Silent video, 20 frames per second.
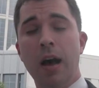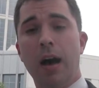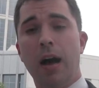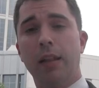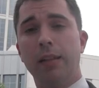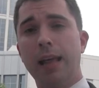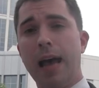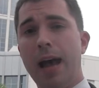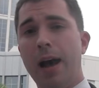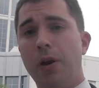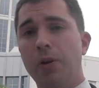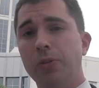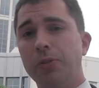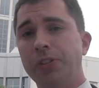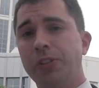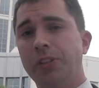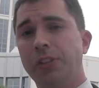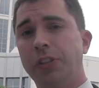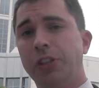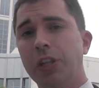
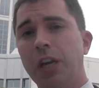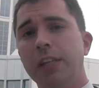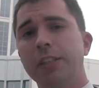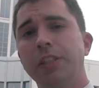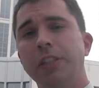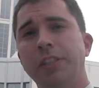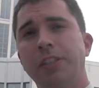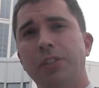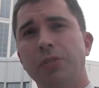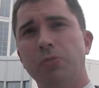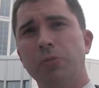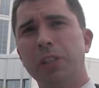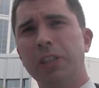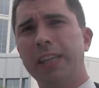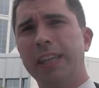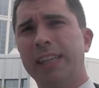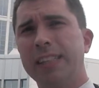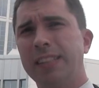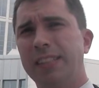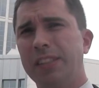allows judges to
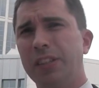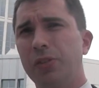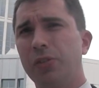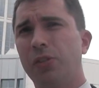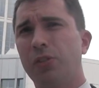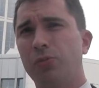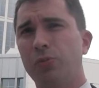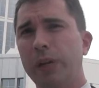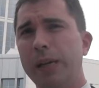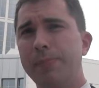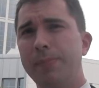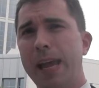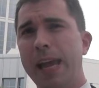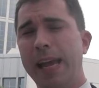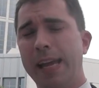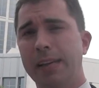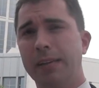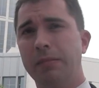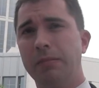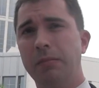really consider
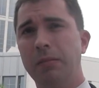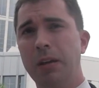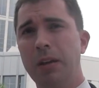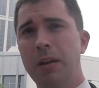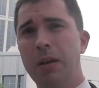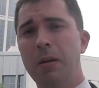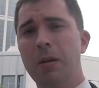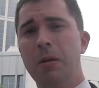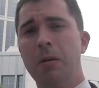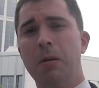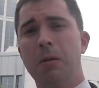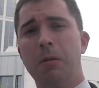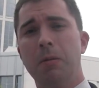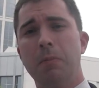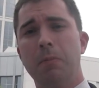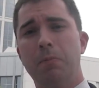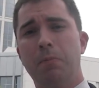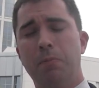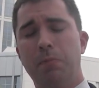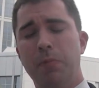
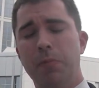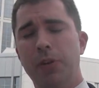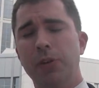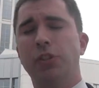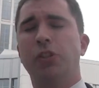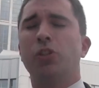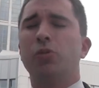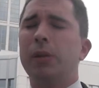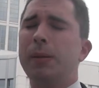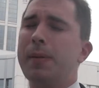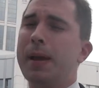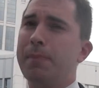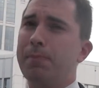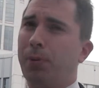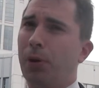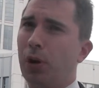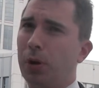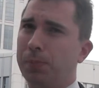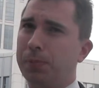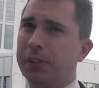there's three main
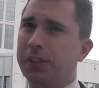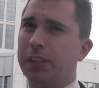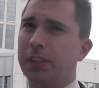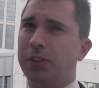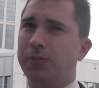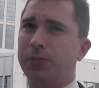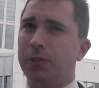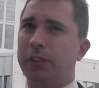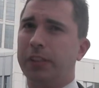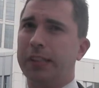purposes for